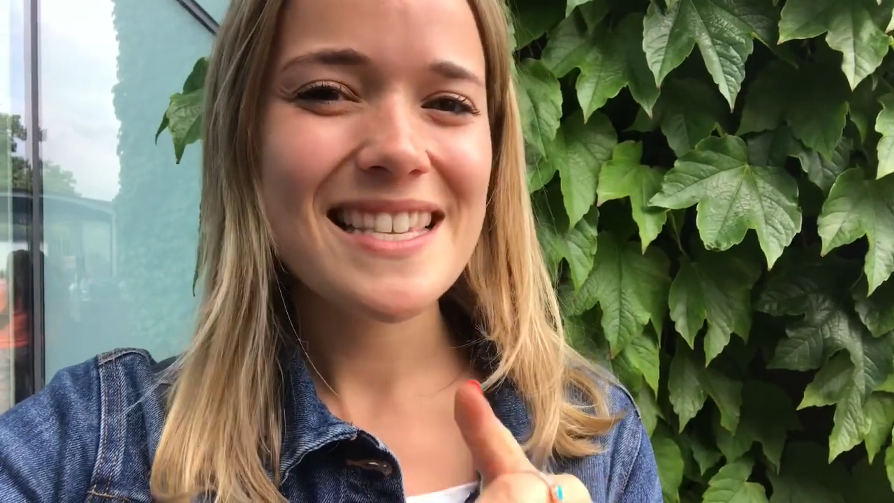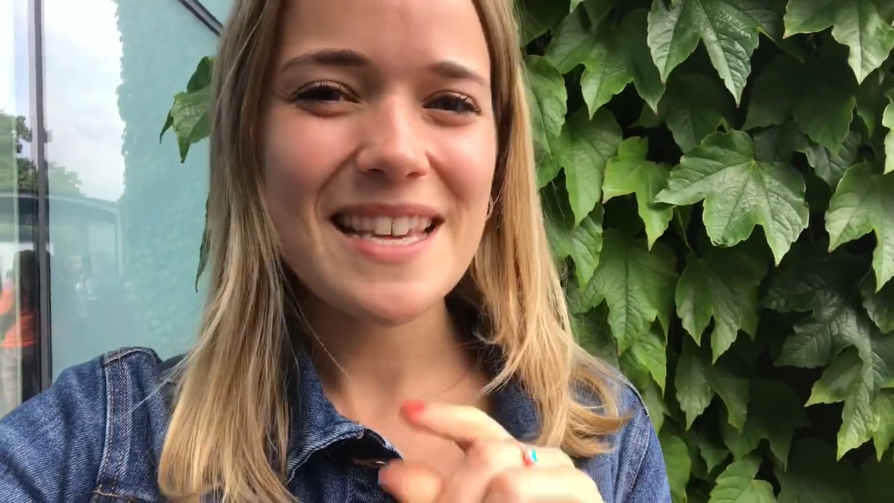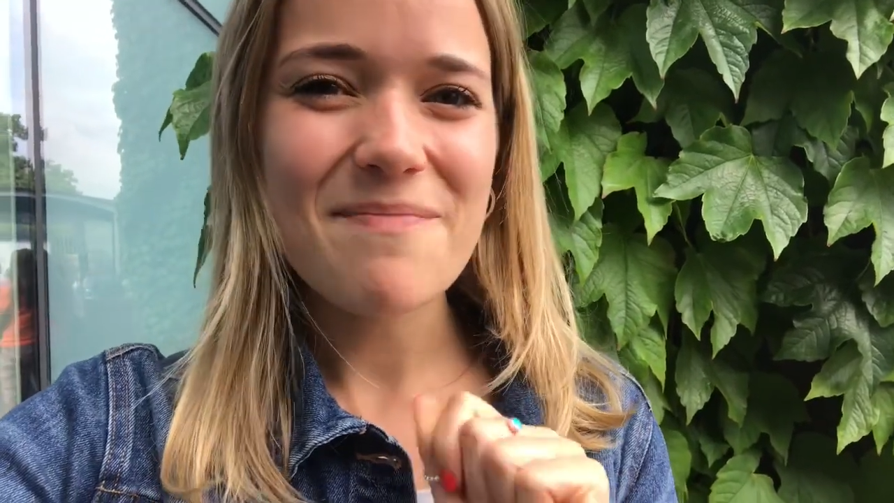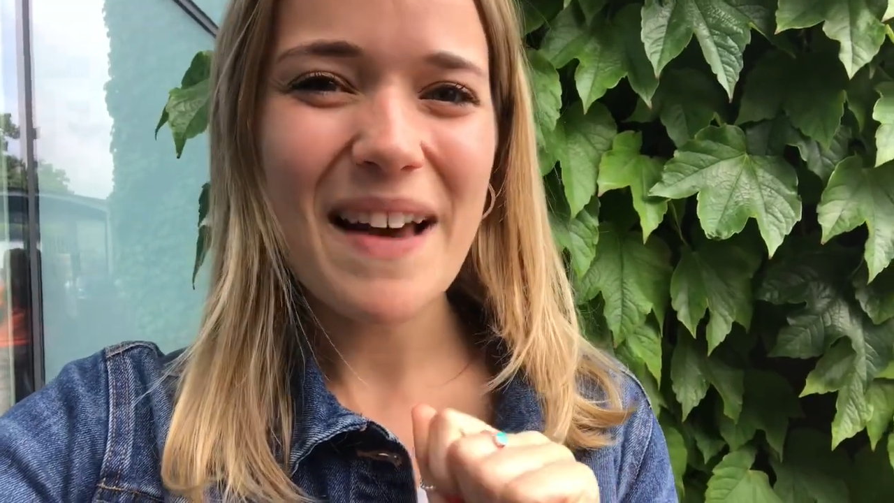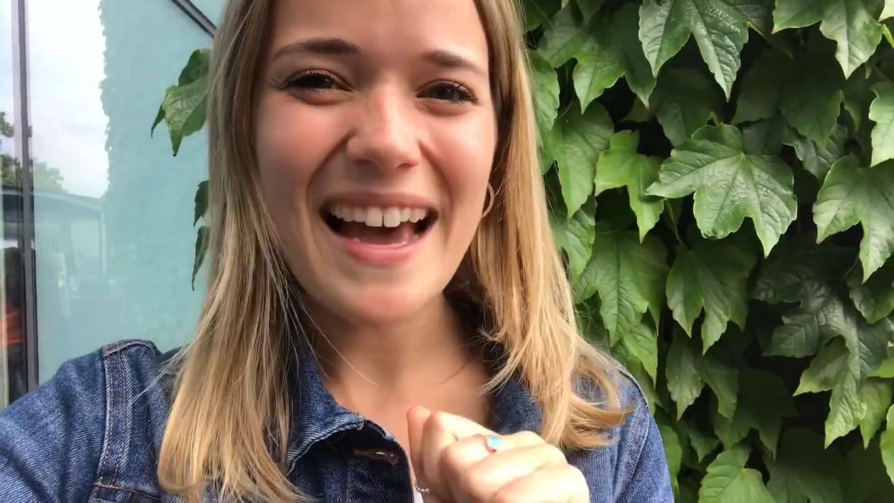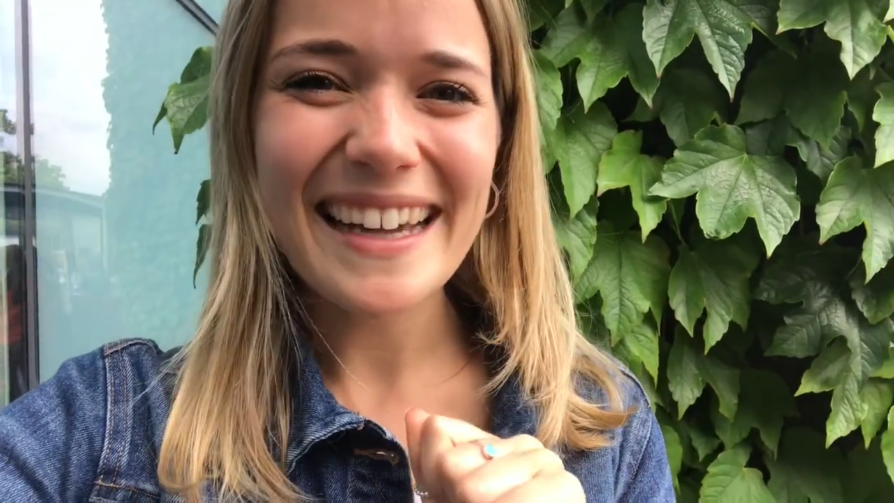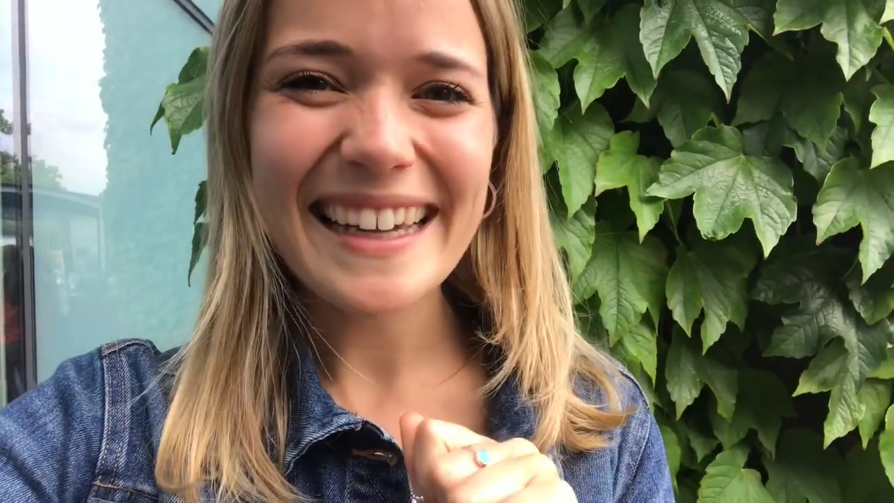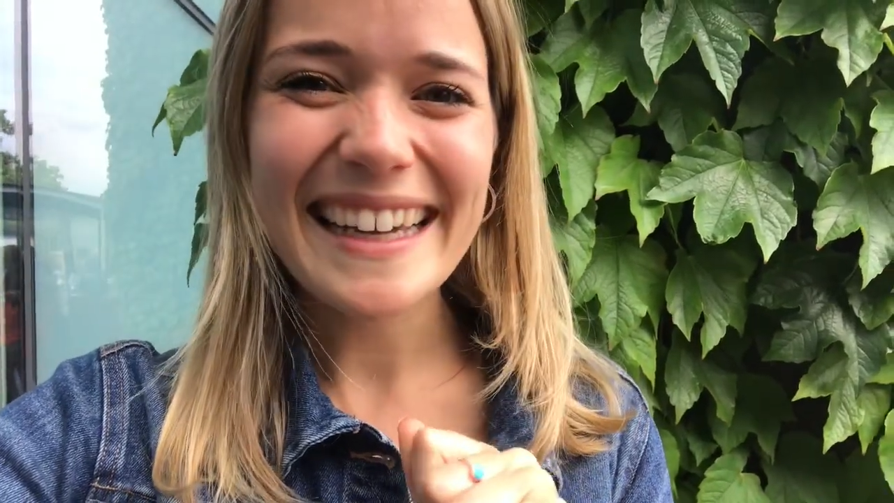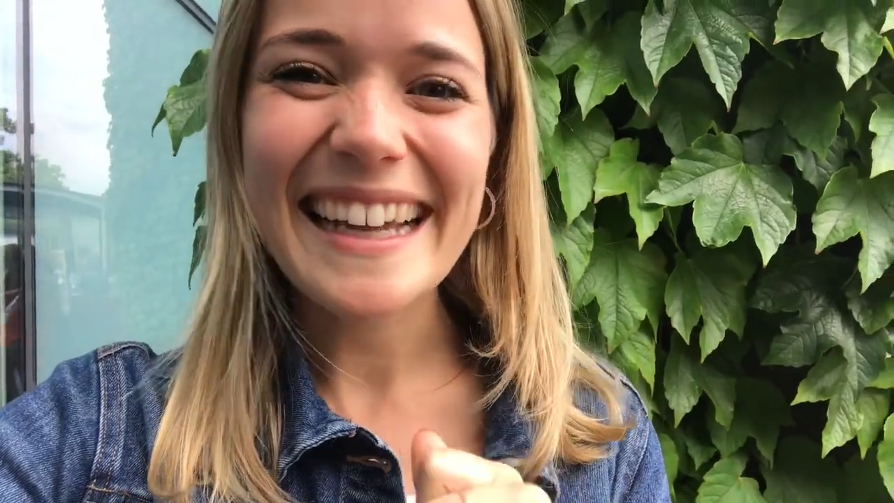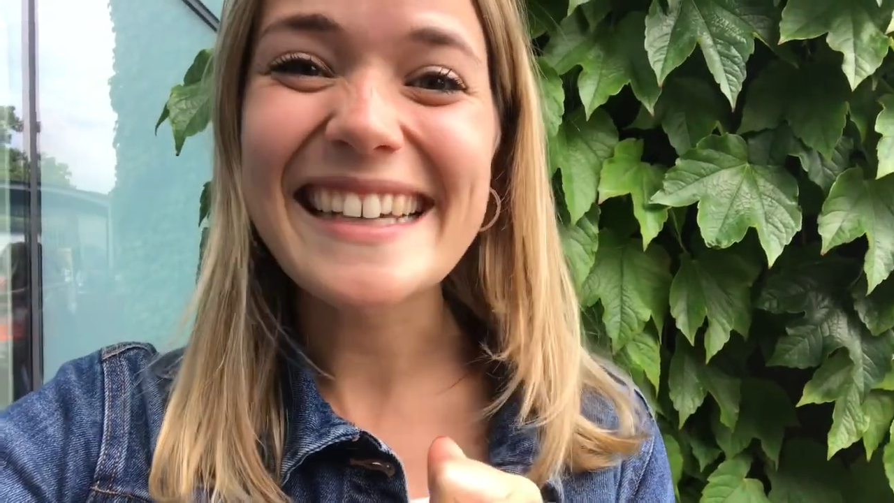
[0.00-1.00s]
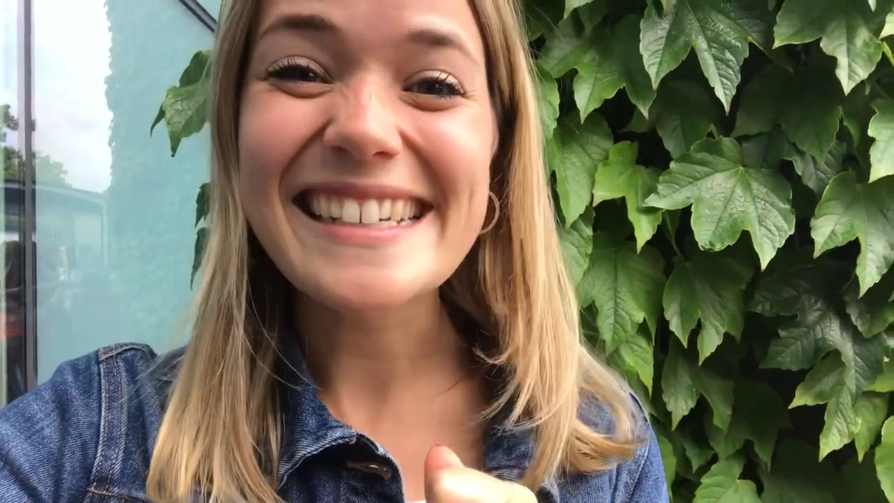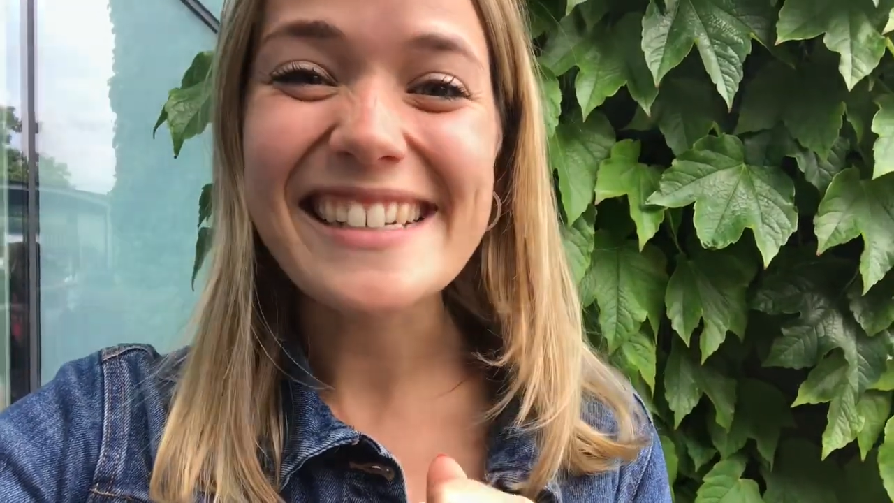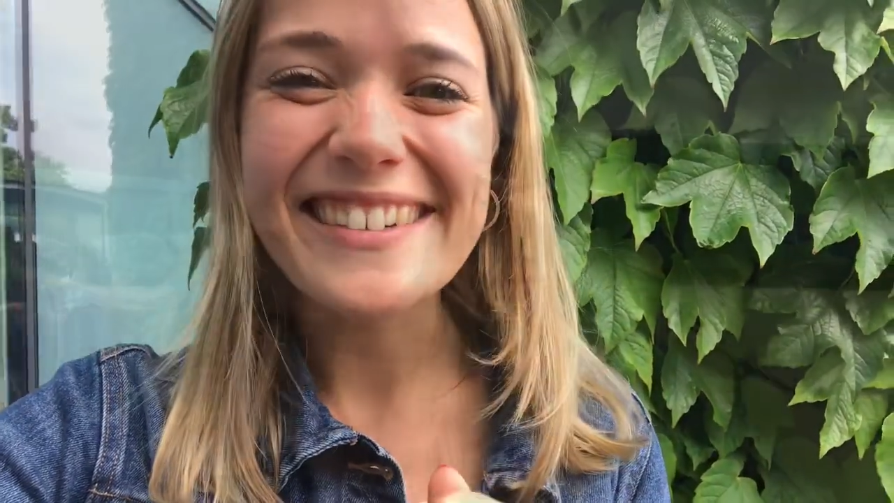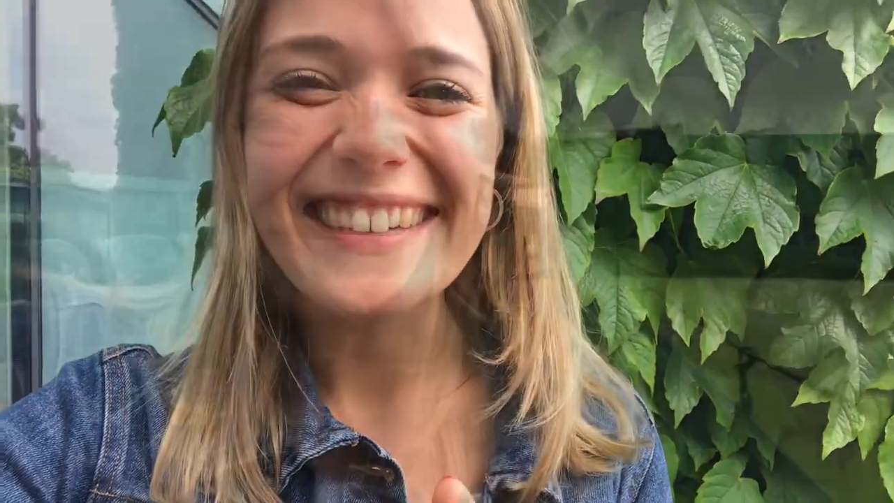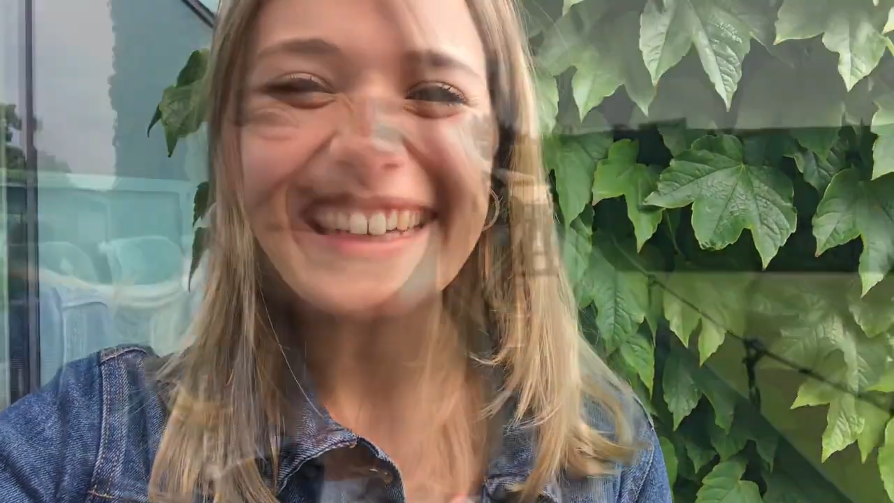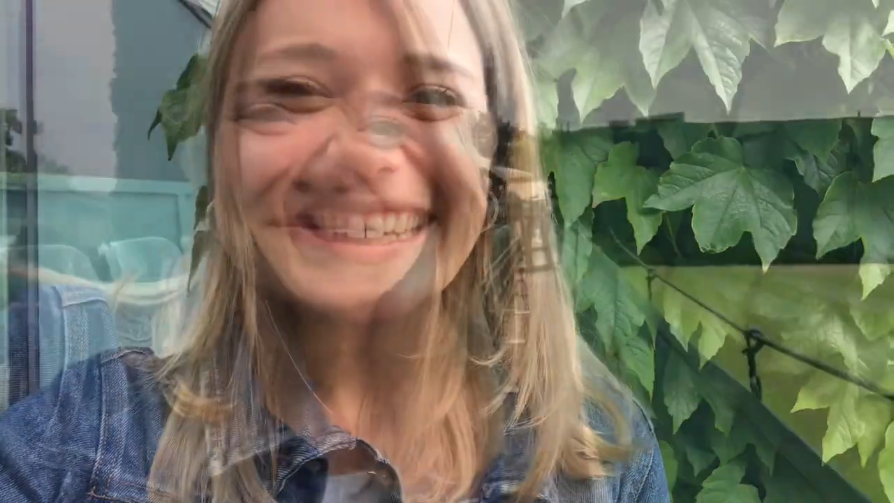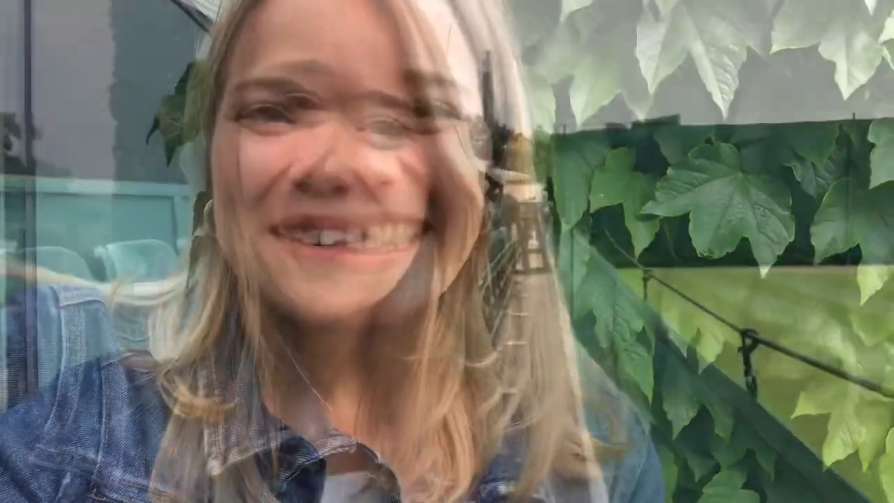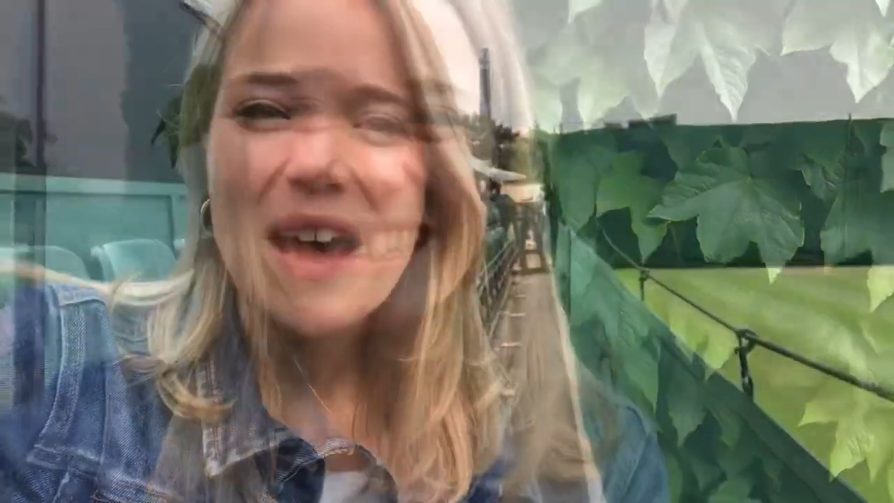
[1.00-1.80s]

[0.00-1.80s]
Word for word: sit back and enjoy.